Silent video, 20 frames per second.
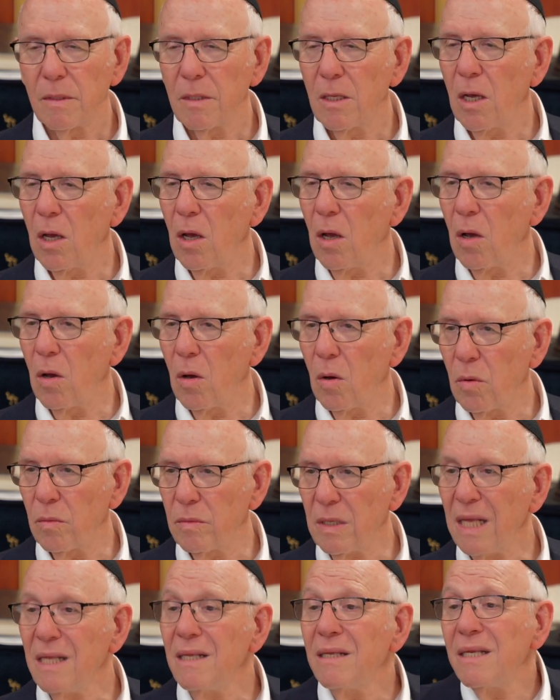No,
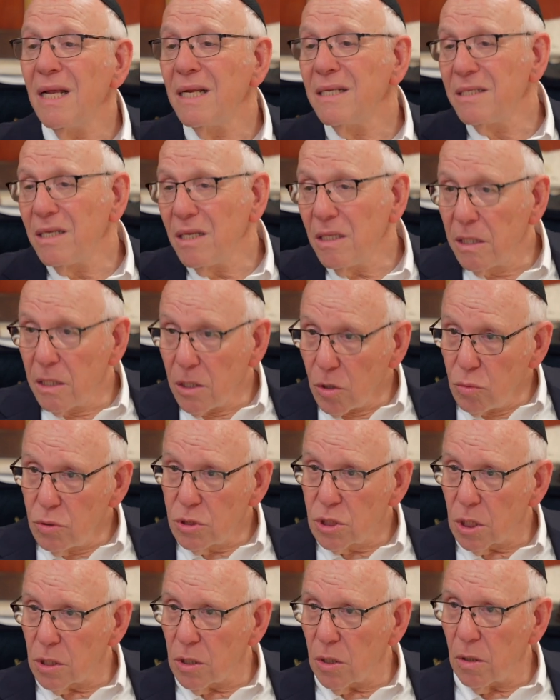not
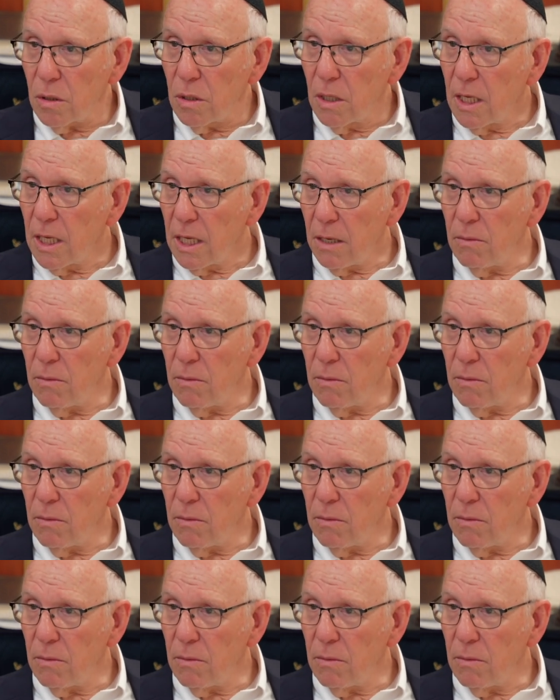delusional.